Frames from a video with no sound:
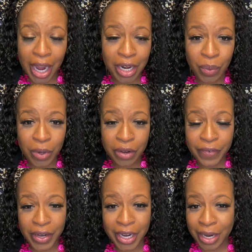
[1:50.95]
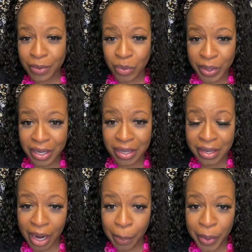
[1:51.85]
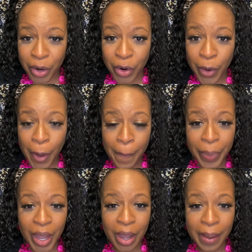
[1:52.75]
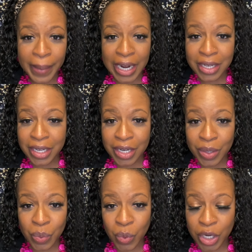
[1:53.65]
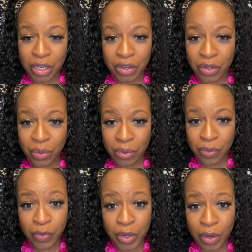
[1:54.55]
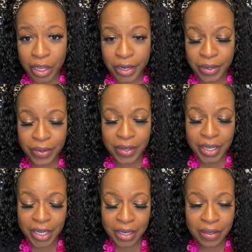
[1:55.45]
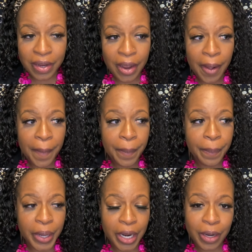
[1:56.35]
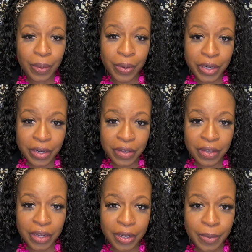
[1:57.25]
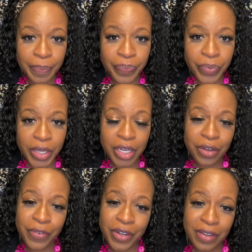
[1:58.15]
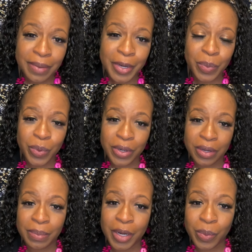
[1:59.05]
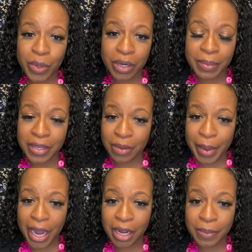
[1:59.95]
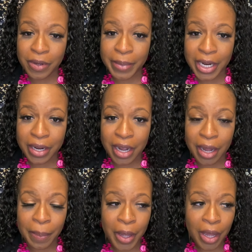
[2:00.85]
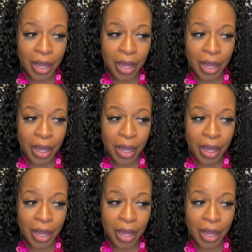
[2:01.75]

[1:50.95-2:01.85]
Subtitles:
I didn't want to feel like I was wearing a diaper. I didn't want to feel all of those things, but I ordered some. And the first time I wore them as a backup to my cup.